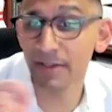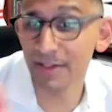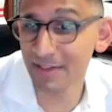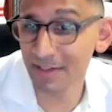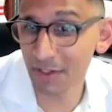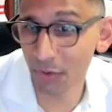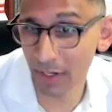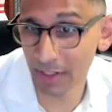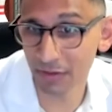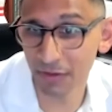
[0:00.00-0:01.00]
these
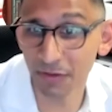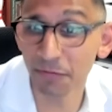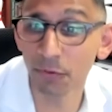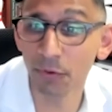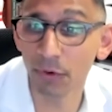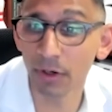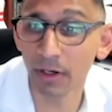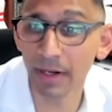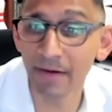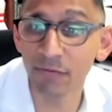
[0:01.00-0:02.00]
neoantigens for
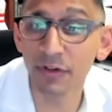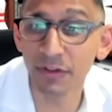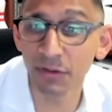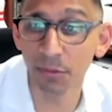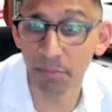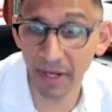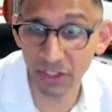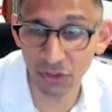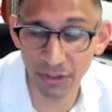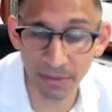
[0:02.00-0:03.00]
every single
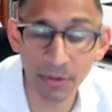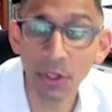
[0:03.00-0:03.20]
patient.